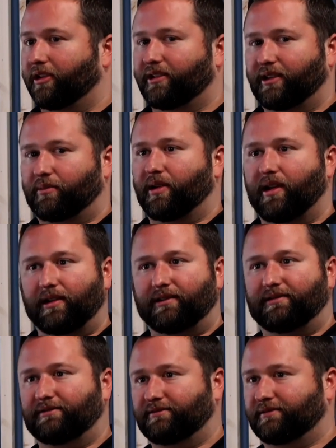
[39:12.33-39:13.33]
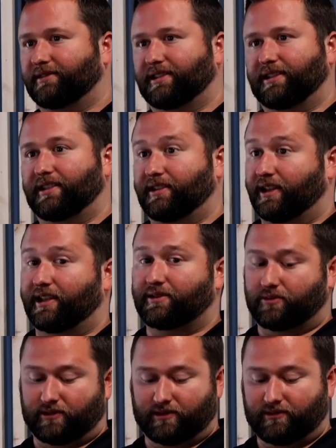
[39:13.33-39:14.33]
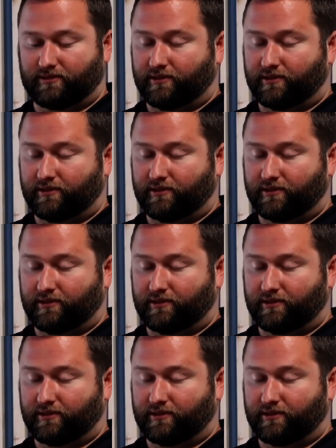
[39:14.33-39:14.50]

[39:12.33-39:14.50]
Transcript: kickback, and that's what,